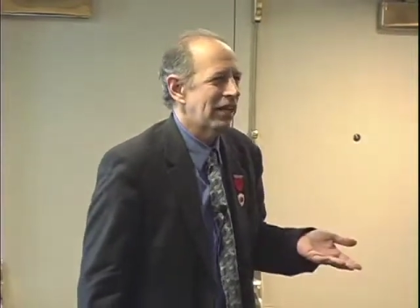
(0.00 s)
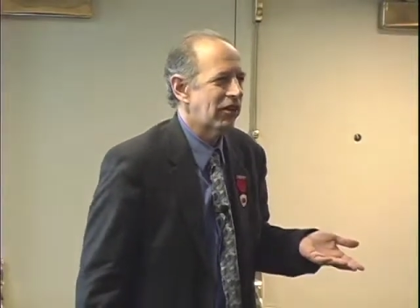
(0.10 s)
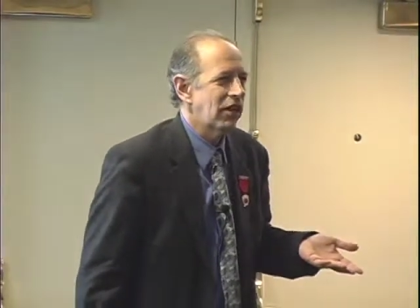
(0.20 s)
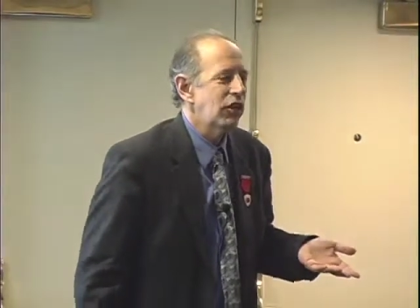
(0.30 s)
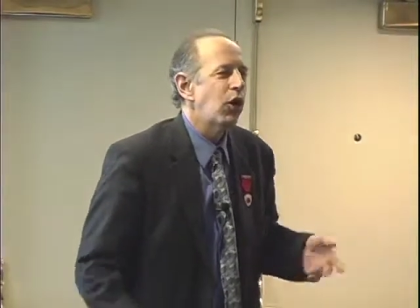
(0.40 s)
They
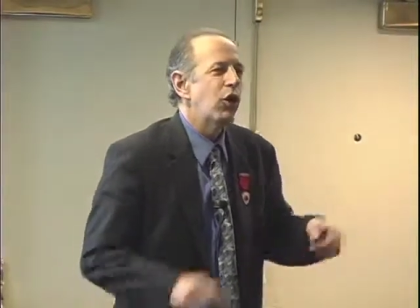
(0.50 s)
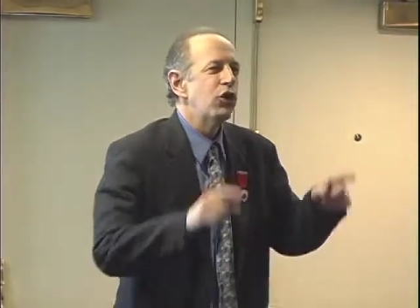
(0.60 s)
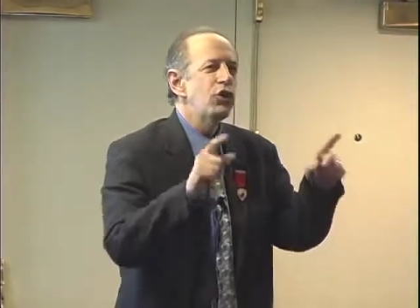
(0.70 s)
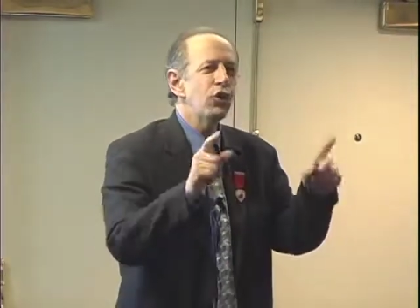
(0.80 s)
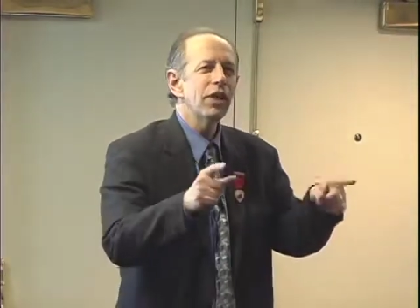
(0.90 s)
said, no,
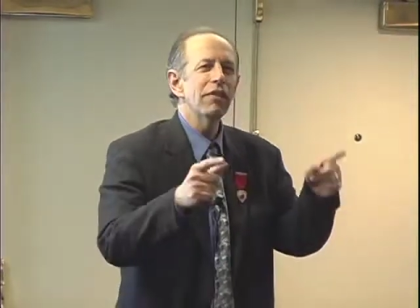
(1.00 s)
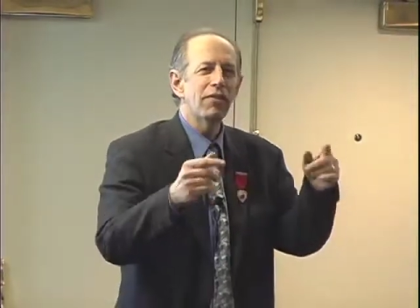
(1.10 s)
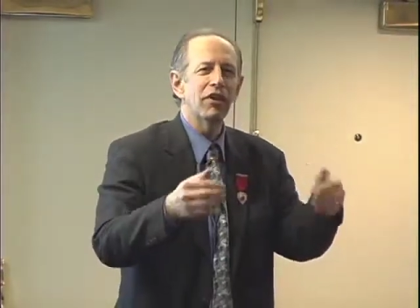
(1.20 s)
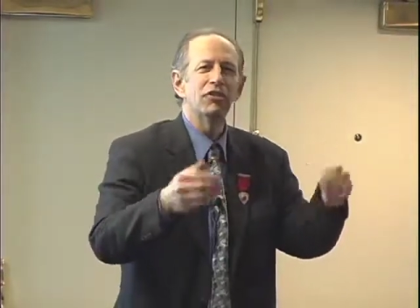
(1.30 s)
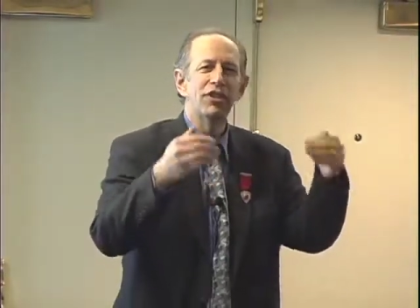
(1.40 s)
you give
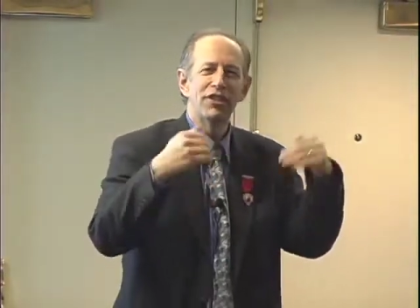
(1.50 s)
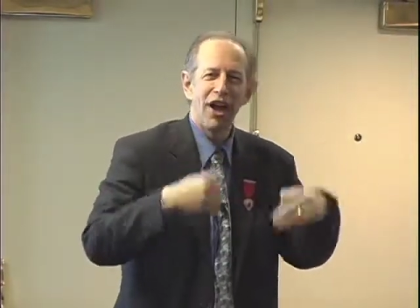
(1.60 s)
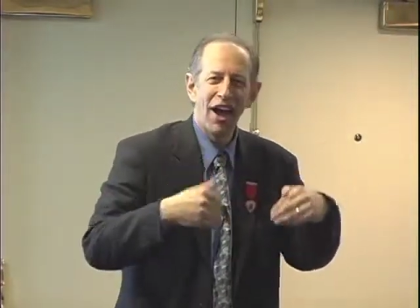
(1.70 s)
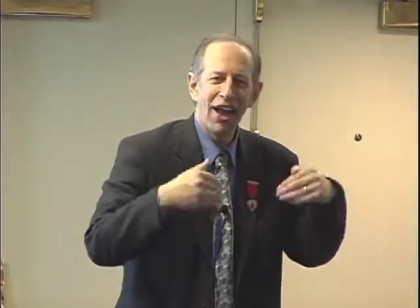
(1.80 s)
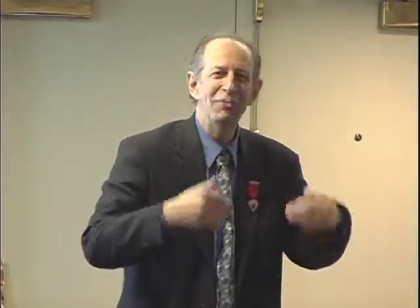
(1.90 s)
us the
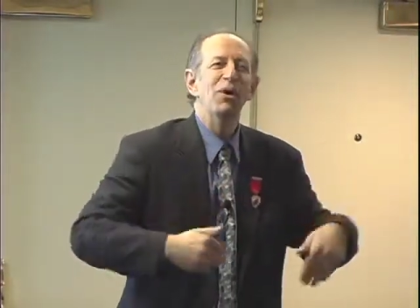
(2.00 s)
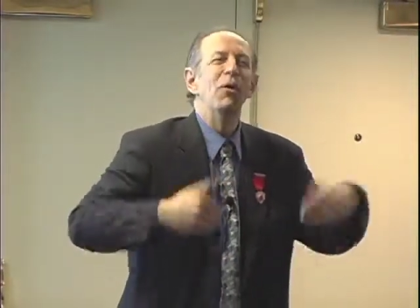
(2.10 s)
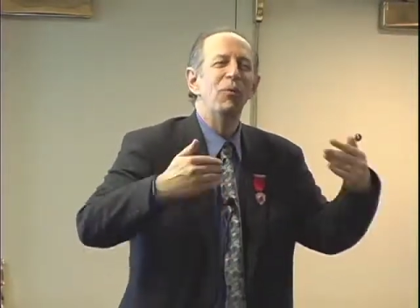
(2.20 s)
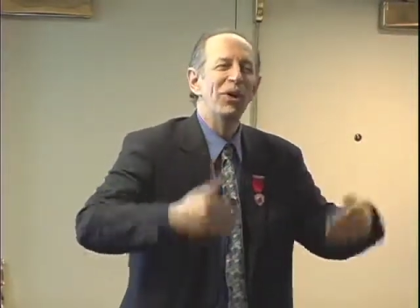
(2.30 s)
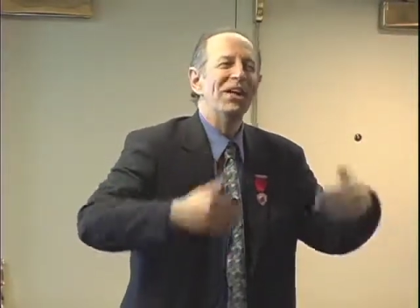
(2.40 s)
time,
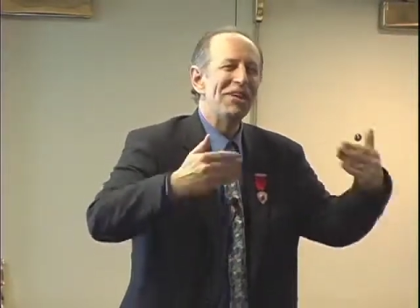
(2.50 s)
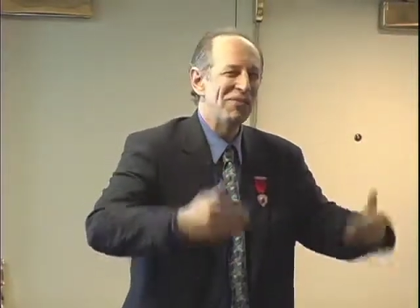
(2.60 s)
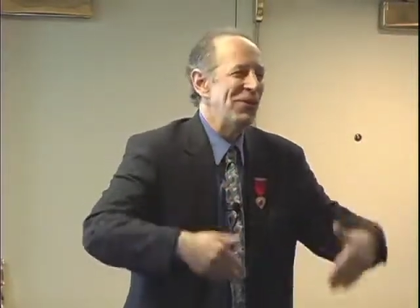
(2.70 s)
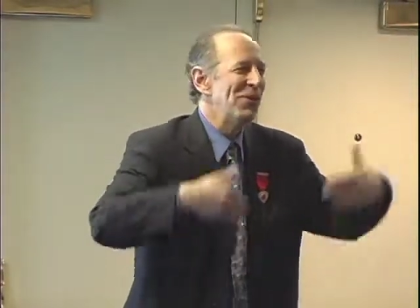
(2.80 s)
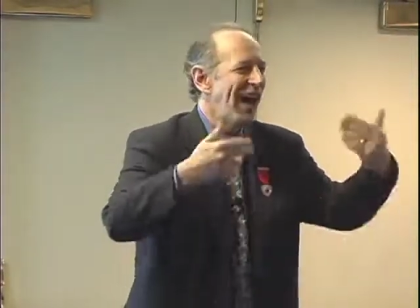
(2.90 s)
we
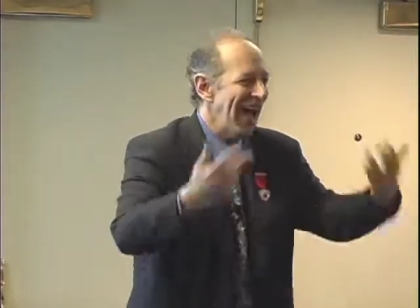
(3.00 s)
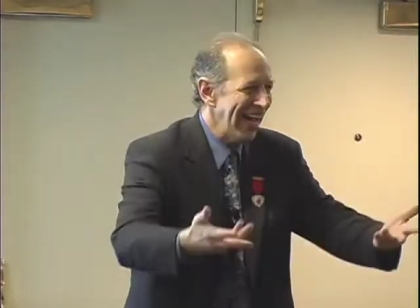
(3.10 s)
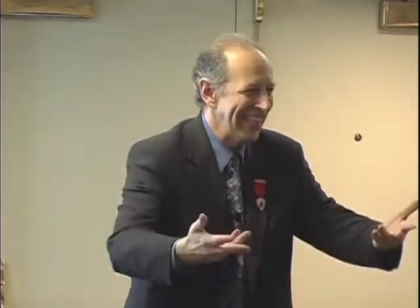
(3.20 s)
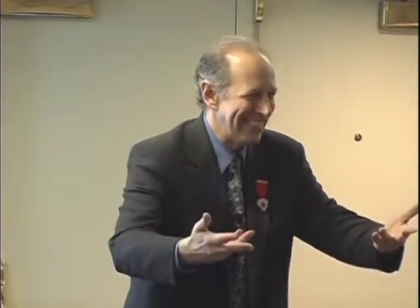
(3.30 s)
give you the height.